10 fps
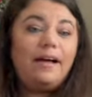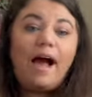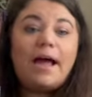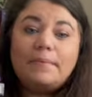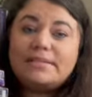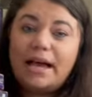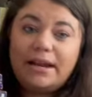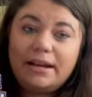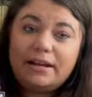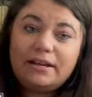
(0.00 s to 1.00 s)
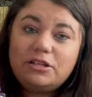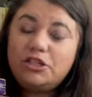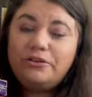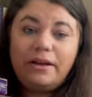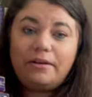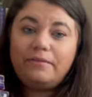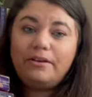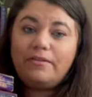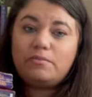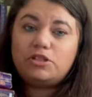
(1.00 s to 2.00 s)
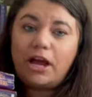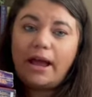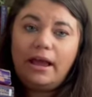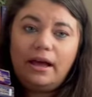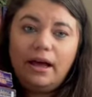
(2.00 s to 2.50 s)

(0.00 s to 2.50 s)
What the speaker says: I'm excited to give them a try.